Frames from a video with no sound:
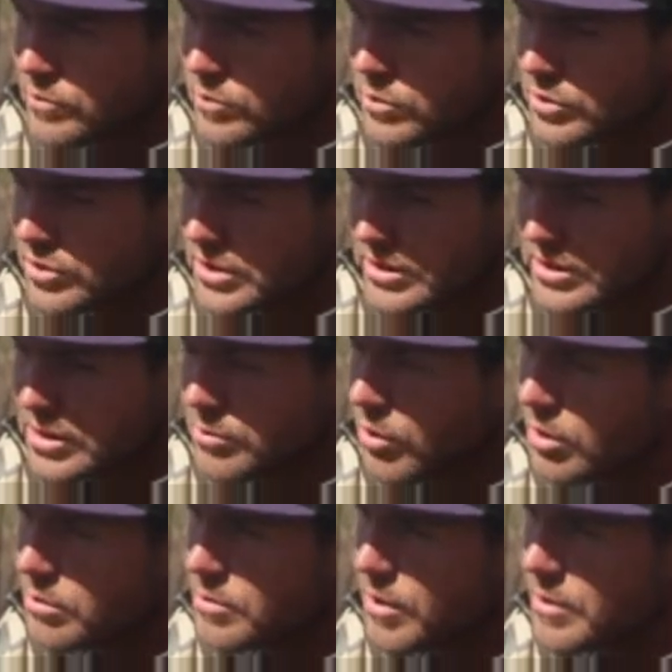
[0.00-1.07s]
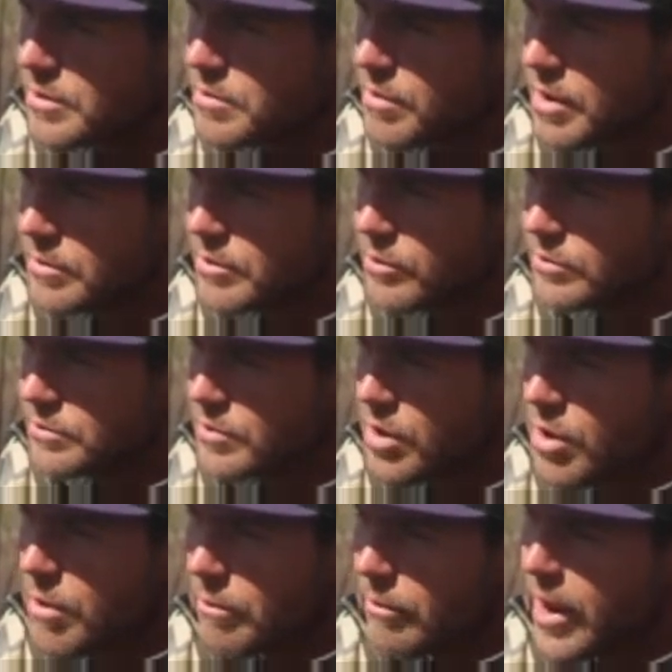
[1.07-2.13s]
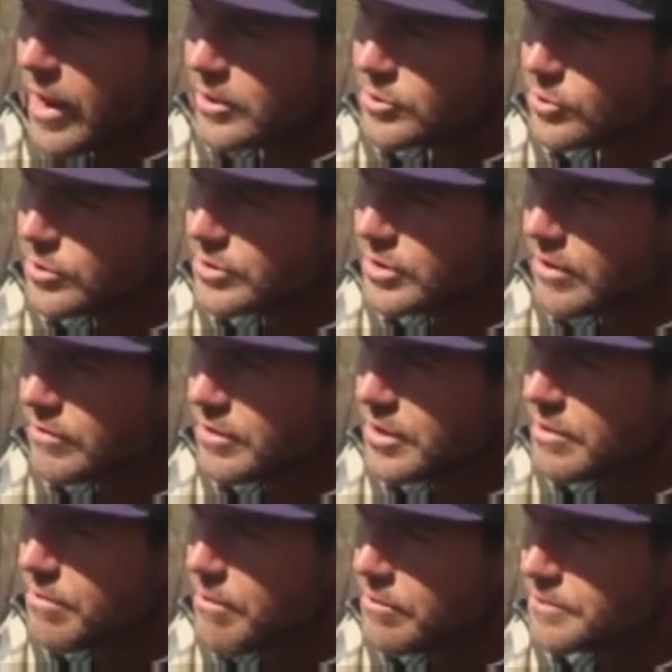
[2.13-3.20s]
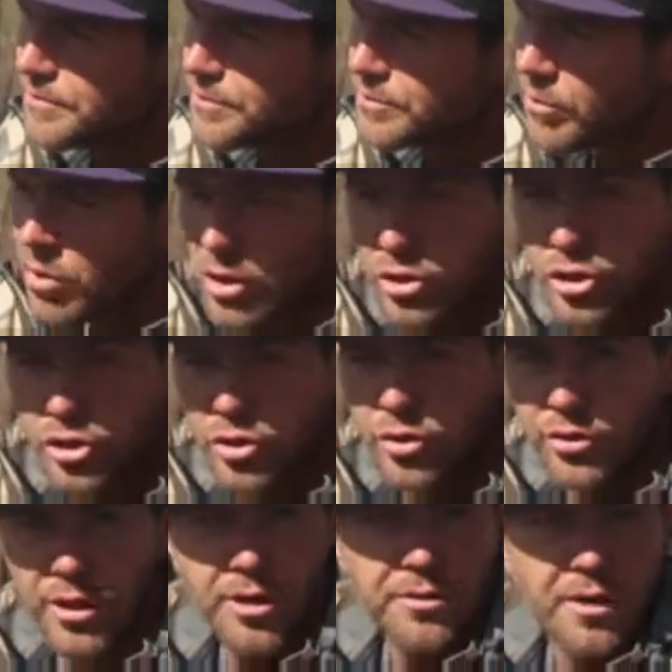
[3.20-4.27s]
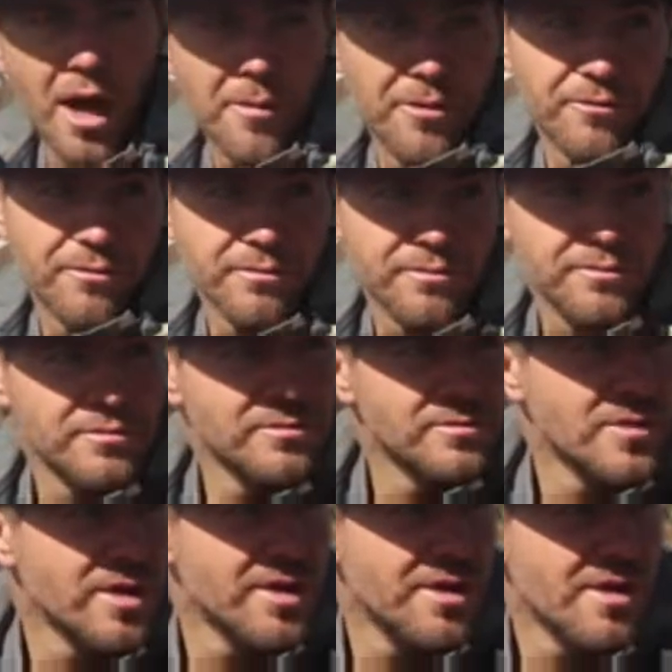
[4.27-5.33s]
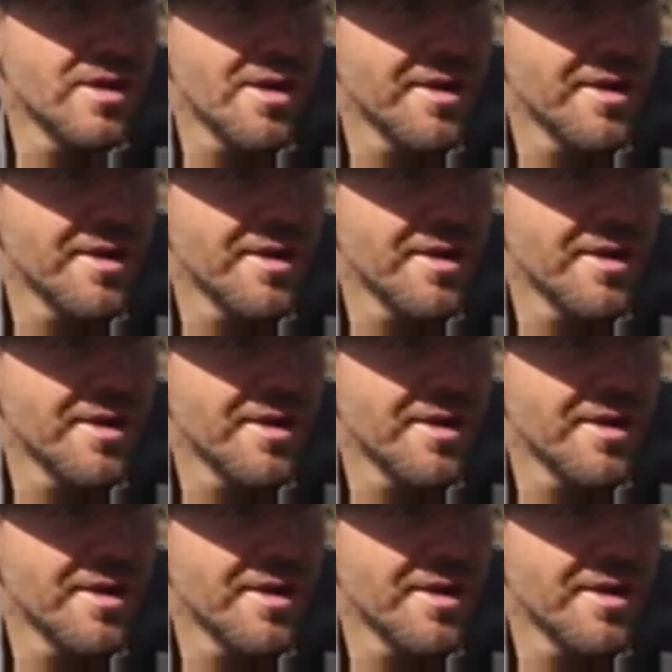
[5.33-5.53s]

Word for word: 160 probably. Yeah, maybe, maybe max 170. Yeah. Shooter though. I mean, I'd